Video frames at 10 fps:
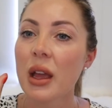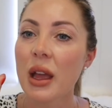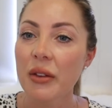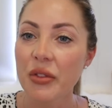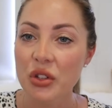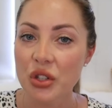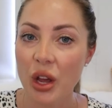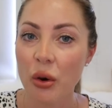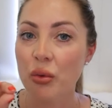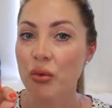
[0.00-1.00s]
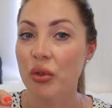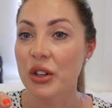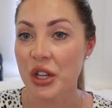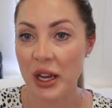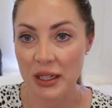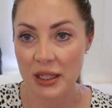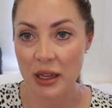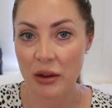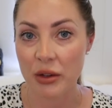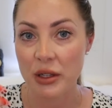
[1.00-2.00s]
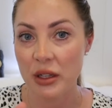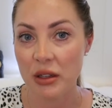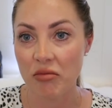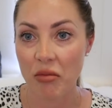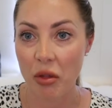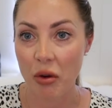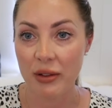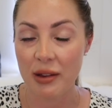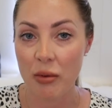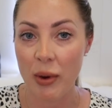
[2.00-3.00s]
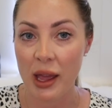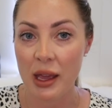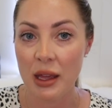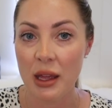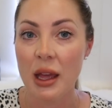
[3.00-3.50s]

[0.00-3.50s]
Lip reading: If the shell rejects the irritant, throws it away,